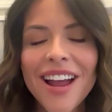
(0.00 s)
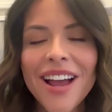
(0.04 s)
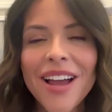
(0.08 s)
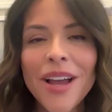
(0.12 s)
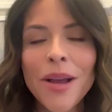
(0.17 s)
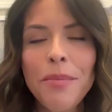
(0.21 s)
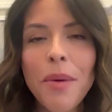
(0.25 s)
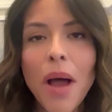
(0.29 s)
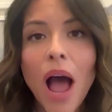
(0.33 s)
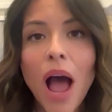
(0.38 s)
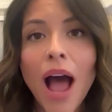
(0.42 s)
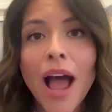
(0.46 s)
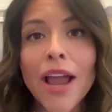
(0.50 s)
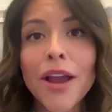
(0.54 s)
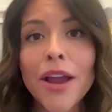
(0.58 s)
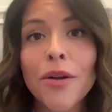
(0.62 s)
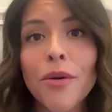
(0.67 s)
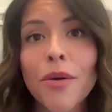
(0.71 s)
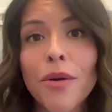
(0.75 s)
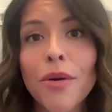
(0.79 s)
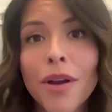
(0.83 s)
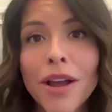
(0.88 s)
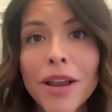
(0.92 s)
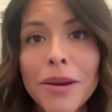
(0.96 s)
up, I
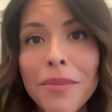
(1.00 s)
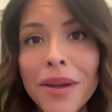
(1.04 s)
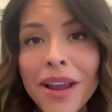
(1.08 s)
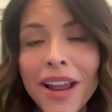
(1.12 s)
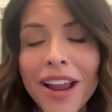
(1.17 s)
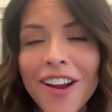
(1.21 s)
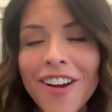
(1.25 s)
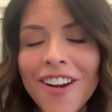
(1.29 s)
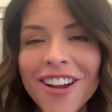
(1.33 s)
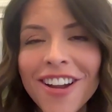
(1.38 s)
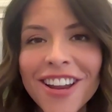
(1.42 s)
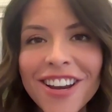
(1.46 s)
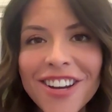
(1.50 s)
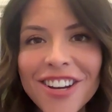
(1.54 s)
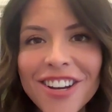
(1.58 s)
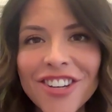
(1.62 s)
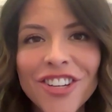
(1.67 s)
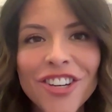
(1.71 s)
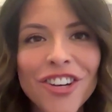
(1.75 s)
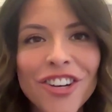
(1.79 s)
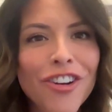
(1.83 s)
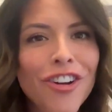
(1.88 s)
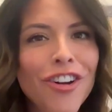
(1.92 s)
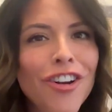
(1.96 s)
run my air
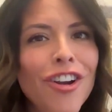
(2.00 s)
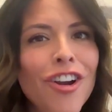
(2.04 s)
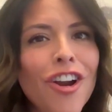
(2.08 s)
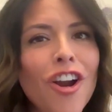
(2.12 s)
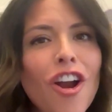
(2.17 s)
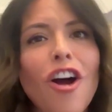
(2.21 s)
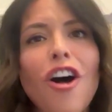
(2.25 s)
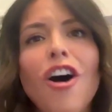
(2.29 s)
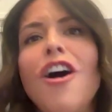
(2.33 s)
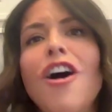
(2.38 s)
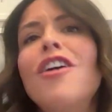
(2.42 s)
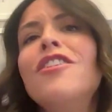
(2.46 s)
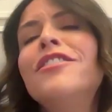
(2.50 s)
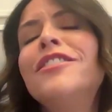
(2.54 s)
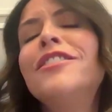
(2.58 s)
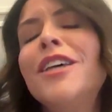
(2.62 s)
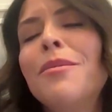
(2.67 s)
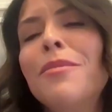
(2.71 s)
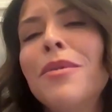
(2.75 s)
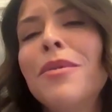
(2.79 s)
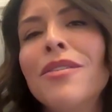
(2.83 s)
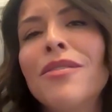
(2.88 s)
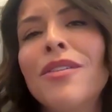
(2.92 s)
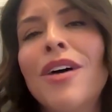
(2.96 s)
conditioner all
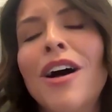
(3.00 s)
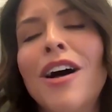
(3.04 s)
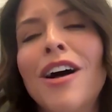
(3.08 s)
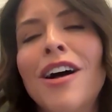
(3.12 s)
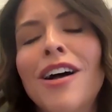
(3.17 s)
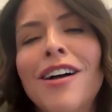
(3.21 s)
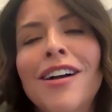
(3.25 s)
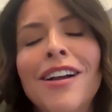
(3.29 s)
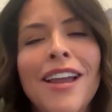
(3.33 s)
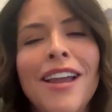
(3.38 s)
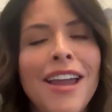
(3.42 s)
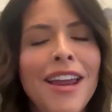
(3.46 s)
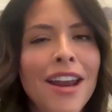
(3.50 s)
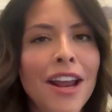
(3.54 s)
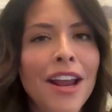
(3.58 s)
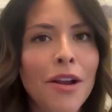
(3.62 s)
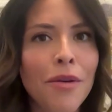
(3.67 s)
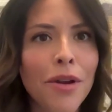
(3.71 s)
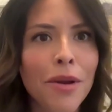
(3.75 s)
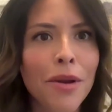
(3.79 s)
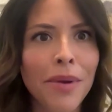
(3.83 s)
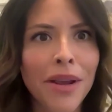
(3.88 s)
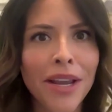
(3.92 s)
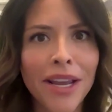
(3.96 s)
summer long and I
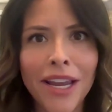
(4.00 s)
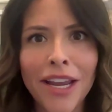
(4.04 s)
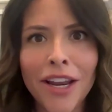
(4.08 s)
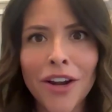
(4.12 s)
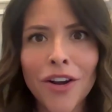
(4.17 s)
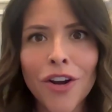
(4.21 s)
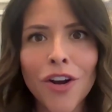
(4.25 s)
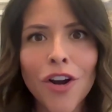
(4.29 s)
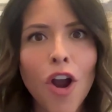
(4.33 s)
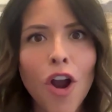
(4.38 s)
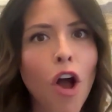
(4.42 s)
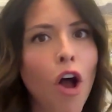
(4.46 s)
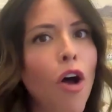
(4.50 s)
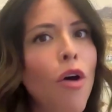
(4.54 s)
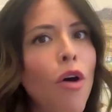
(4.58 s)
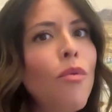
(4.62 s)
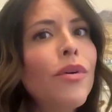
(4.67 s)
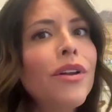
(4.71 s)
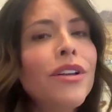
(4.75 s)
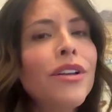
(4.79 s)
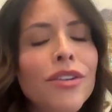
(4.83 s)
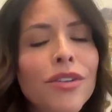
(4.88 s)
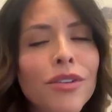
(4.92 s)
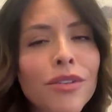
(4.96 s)
run my heater all
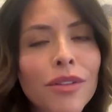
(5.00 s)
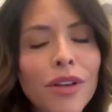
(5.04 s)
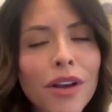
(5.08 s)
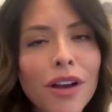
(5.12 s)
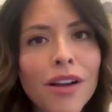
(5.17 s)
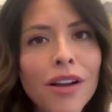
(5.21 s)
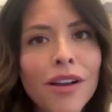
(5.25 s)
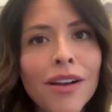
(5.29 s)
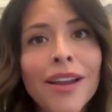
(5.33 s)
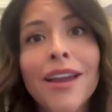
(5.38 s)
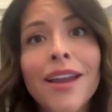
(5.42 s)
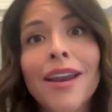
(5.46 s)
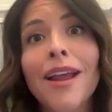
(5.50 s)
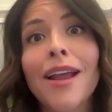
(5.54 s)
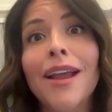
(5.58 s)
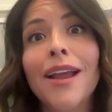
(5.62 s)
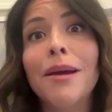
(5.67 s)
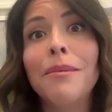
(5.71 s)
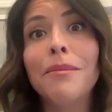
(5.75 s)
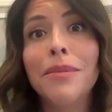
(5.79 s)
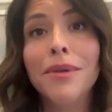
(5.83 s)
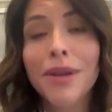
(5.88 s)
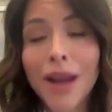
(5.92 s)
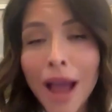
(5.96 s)
winter long, and I
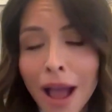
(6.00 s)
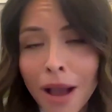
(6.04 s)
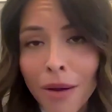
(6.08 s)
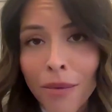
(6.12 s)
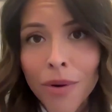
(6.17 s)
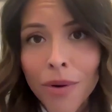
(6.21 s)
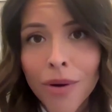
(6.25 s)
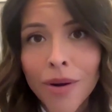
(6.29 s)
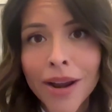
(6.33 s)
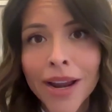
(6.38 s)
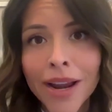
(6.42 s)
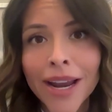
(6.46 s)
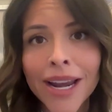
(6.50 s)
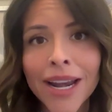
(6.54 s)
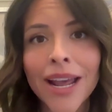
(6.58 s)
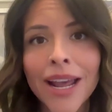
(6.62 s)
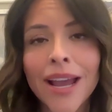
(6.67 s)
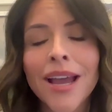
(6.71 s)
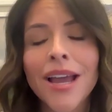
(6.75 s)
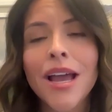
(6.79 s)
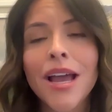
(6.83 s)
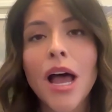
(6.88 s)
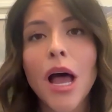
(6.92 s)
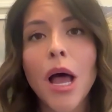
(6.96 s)
am not worried
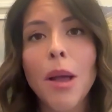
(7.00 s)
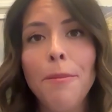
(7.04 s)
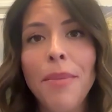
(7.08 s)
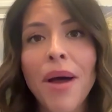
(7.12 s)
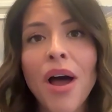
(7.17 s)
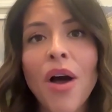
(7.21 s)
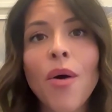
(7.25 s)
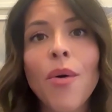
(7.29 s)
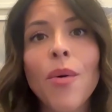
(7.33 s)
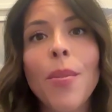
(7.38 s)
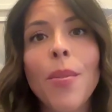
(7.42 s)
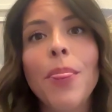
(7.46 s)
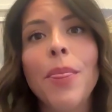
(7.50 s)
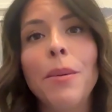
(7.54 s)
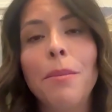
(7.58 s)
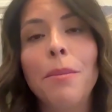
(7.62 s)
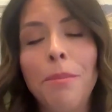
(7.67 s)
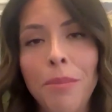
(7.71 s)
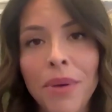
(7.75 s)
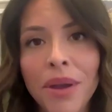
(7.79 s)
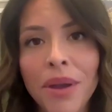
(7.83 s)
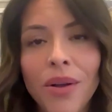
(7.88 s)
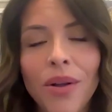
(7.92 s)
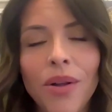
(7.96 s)
about the
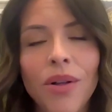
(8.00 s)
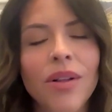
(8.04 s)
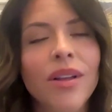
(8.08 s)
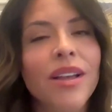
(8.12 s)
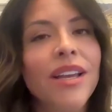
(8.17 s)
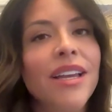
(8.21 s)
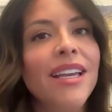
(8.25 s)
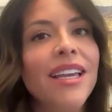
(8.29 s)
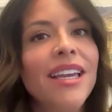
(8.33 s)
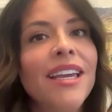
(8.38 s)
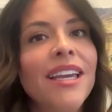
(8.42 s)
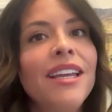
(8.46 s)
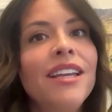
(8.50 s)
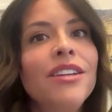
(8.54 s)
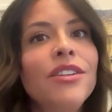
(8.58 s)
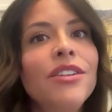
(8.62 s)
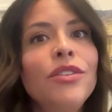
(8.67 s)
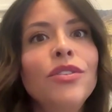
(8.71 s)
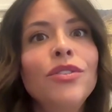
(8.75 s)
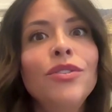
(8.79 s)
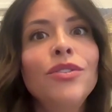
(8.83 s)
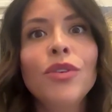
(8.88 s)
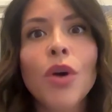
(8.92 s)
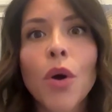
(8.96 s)
bill. It
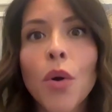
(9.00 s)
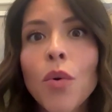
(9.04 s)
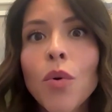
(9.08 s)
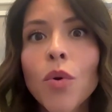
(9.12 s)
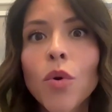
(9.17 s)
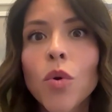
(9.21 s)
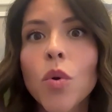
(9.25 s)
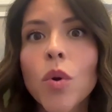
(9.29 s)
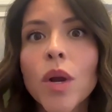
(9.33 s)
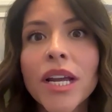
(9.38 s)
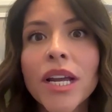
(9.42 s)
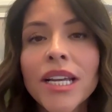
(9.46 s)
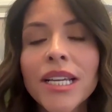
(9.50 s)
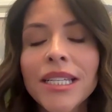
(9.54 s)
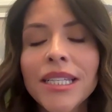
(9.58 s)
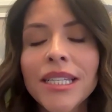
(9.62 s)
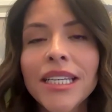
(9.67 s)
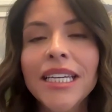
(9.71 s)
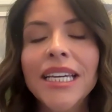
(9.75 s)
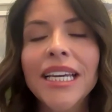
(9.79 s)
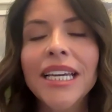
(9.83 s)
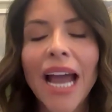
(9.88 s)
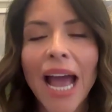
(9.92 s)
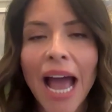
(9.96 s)
is so
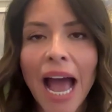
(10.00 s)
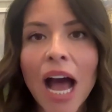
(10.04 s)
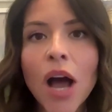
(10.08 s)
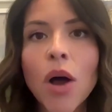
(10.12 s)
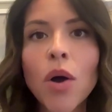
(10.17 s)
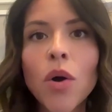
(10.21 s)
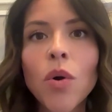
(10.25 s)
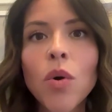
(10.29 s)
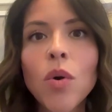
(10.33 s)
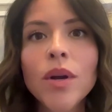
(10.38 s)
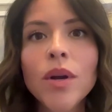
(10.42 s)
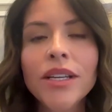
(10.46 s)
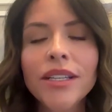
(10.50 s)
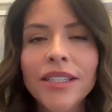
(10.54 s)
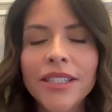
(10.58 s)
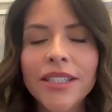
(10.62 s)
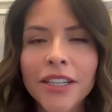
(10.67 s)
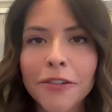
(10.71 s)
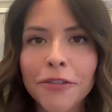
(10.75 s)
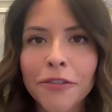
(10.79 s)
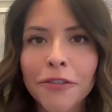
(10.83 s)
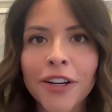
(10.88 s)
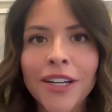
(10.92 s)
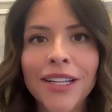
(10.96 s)
crazy how
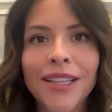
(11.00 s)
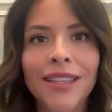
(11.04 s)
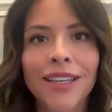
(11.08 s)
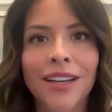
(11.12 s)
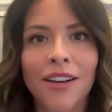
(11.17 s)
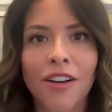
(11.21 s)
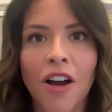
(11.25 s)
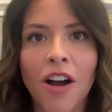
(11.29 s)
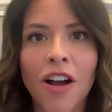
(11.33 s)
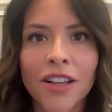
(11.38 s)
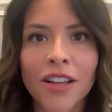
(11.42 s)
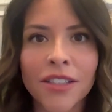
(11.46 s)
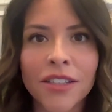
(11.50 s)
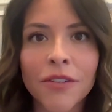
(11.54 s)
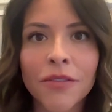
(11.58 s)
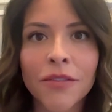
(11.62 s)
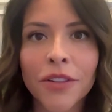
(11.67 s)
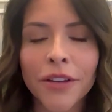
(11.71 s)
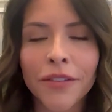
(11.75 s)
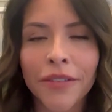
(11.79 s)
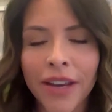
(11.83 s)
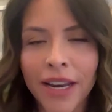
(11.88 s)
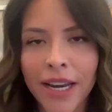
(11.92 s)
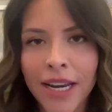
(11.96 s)
different the cost of
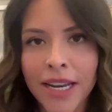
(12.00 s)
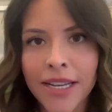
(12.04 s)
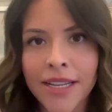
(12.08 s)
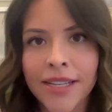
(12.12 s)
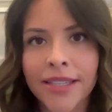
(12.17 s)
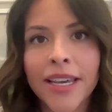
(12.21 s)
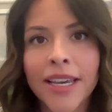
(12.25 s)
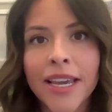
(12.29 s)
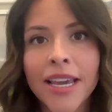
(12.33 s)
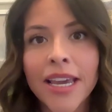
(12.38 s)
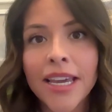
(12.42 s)
living is